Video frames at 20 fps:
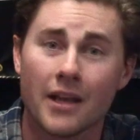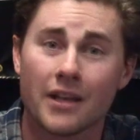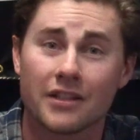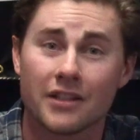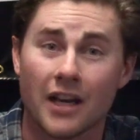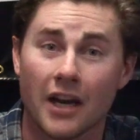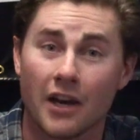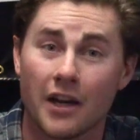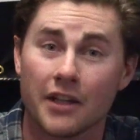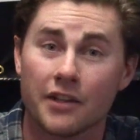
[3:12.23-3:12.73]

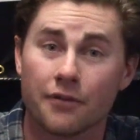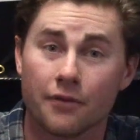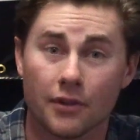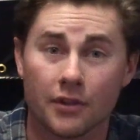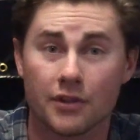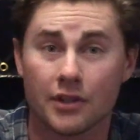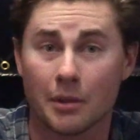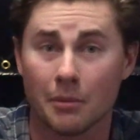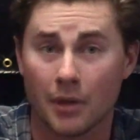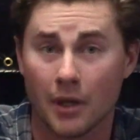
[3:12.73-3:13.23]
Saturday's
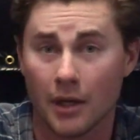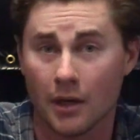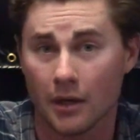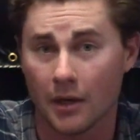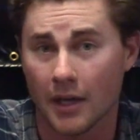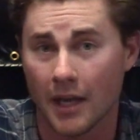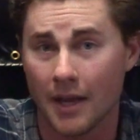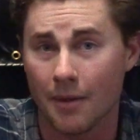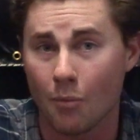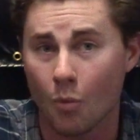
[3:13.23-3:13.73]
first
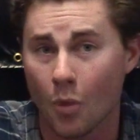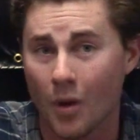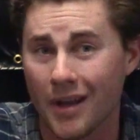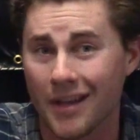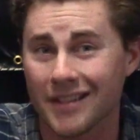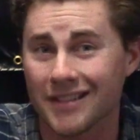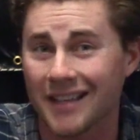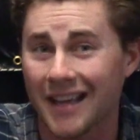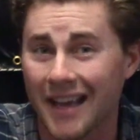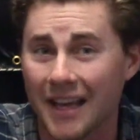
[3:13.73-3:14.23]
doubleheader game went
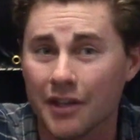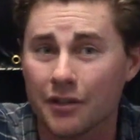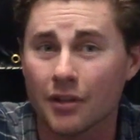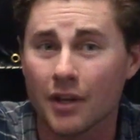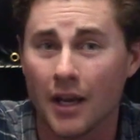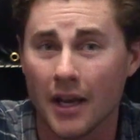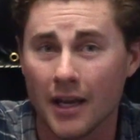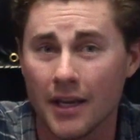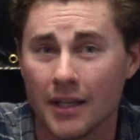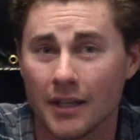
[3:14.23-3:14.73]
into
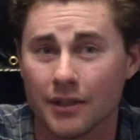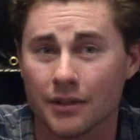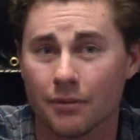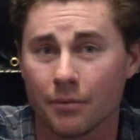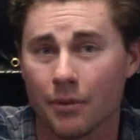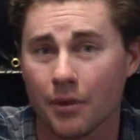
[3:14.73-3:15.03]
extra innings,